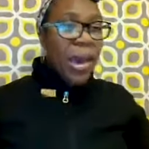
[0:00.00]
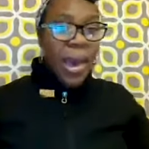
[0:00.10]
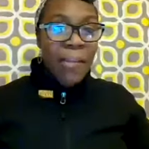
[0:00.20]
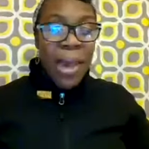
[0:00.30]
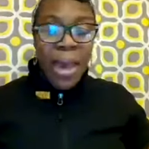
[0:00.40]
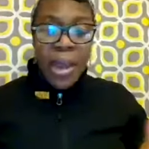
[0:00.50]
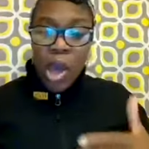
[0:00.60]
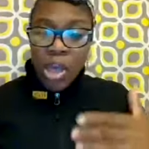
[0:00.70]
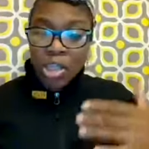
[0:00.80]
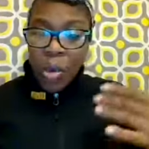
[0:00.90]
amen
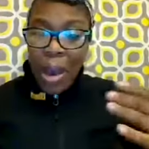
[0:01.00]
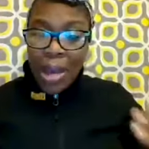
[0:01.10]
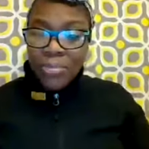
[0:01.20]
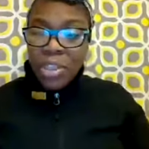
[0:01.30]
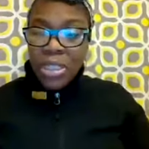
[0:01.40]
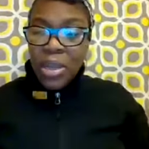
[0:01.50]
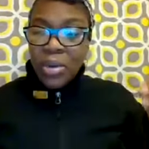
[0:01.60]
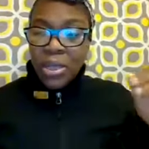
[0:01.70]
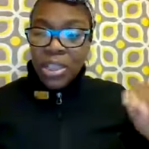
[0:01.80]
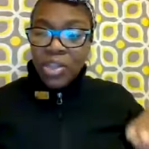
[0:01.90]
so i'm just here
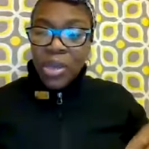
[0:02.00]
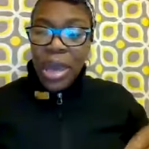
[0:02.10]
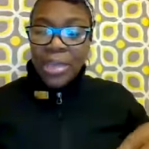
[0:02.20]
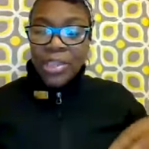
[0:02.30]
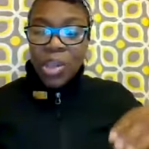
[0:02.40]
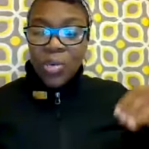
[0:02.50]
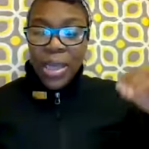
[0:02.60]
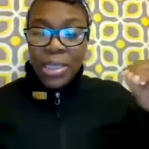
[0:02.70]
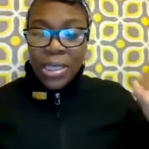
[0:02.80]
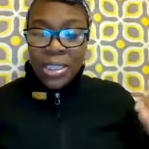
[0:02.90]
to let you guys know
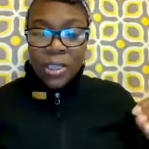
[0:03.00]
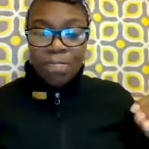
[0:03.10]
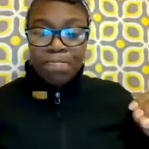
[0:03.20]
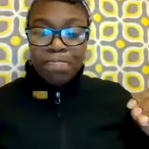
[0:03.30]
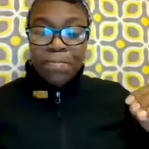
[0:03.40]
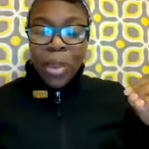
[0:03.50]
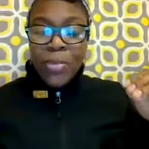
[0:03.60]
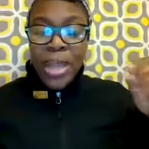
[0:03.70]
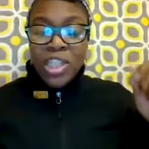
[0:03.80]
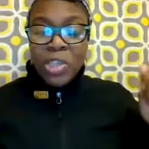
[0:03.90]
that listen
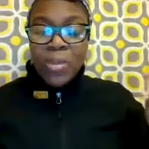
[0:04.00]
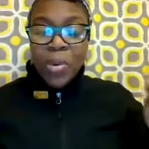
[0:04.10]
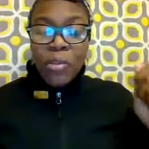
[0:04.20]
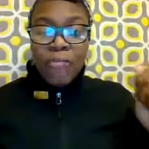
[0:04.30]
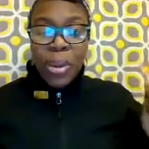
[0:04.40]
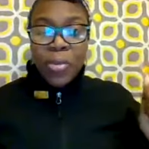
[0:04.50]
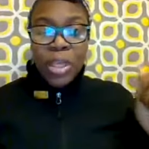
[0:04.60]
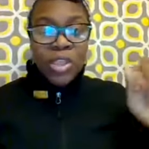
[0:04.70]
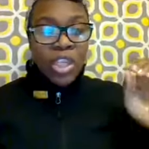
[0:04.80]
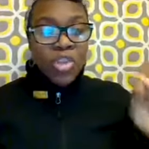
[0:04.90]
that spirit of
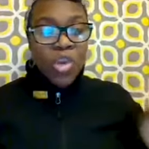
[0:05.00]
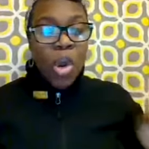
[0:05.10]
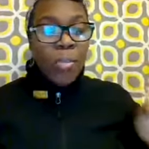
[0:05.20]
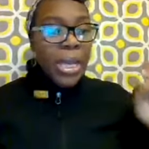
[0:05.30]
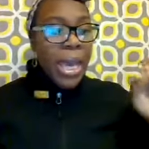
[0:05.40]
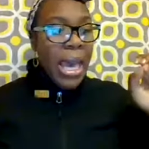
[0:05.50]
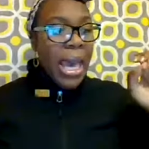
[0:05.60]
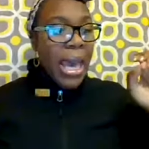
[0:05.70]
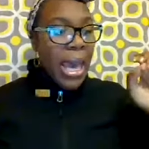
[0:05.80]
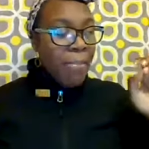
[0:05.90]
bitterness is normally
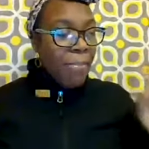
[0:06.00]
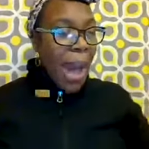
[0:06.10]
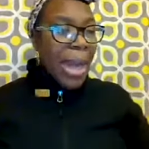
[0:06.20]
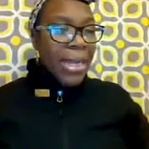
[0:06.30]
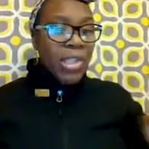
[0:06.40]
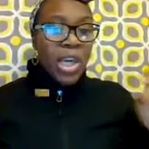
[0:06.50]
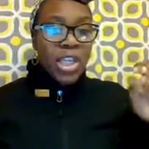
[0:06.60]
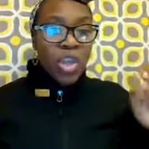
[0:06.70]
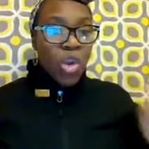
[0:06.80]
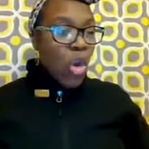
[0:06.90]
embodied and
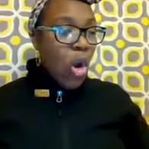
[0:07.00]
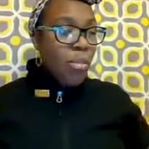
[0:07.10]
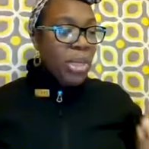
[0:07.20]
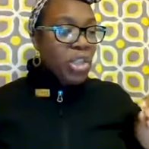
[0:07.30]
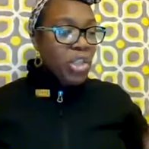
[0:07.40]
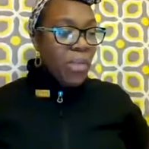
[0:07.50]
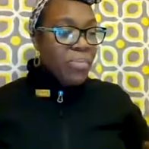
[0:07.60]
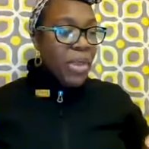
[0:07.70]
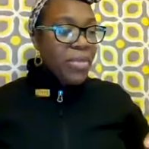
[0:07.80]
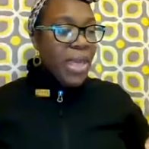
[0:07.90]
it's normally
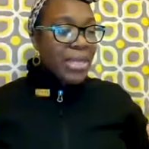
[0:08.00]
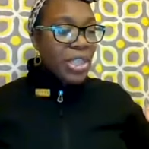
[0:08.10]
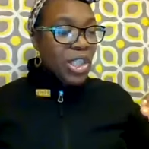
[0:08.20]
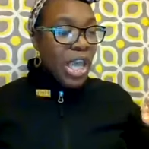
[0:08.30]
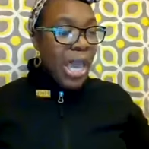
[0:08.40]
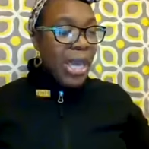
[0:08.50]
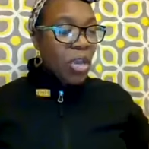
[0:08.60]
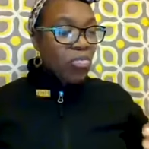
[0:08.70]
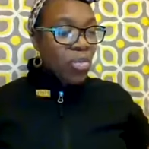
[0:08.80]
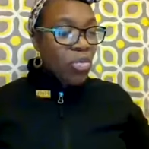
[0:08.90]
something that's
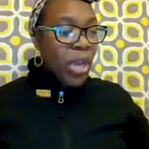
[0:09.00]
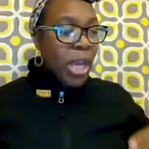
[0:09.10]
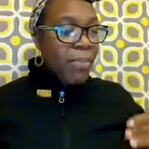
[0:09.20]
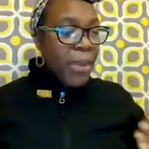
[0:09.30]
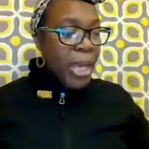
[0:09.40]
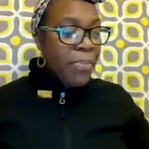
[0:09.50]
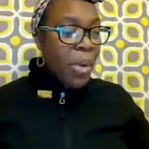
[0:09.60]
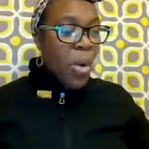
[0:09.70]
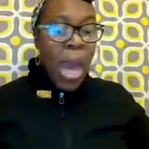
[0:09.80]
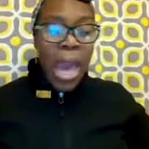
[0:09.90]
taken root in
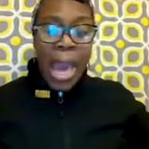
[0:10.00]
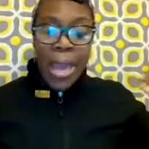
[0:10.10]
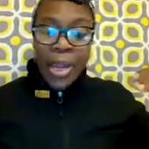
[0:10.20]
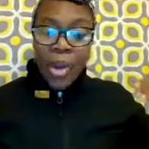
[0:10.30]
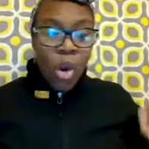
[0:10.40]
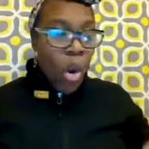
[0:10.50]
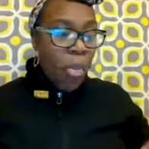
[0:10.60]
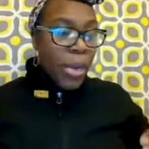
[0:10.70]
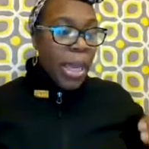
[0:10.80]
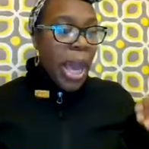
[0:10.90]
people and it
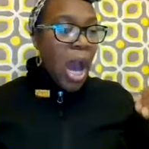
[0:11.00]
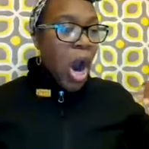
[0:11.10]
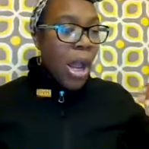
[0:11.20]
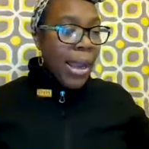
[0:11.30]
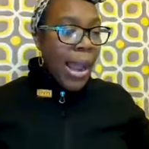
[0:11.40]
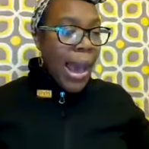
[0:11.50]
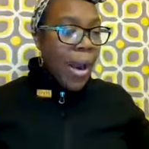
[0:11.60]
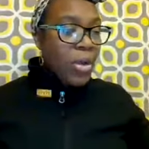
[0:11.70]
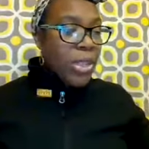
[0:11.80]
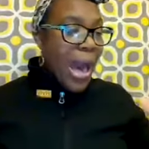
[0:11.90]
normally
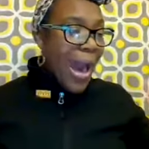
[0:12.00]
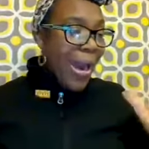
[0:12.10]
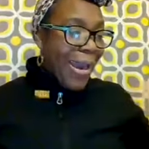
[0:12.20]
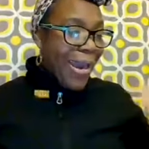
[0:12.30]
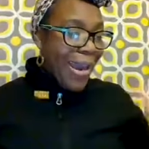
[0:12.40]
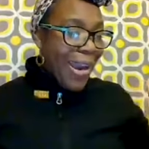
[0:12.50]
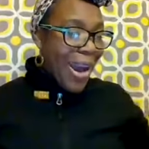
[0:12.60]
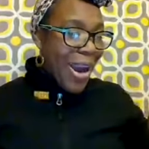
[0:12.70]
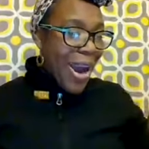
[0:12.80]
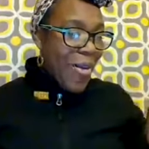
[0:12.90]
allows, hi, hi
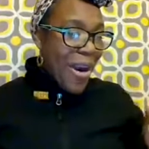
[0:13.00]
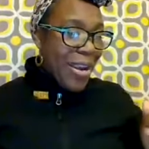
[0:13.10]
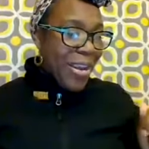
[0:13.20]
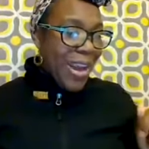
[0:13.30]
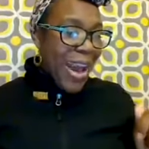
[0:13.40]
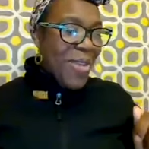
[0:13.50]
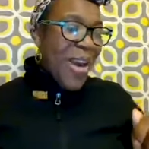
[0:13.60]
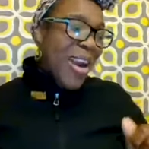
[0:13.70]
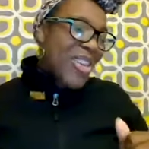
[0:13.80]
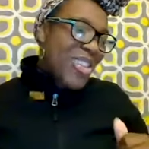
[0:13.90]
God, how are you? How
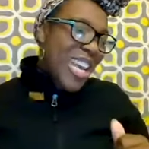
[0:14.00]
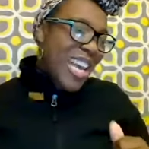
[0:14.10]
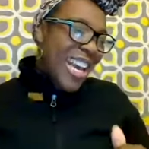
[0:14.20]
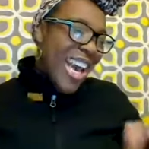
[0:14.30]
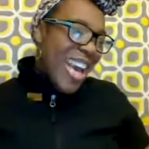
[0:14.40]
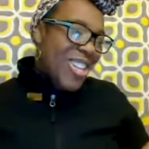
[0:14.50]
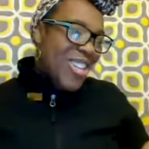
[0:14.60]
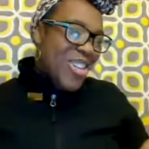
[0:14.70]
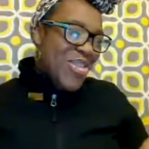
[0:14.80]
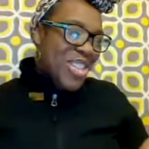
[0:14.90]
are you, Nick? How you
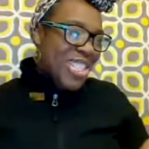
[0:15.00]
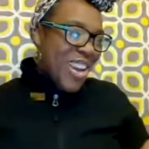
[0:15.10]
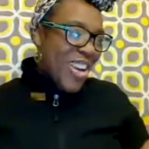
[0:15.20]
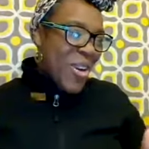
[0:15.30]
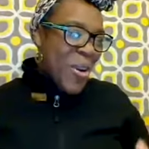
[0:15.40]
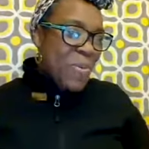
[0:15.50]
doing, sir?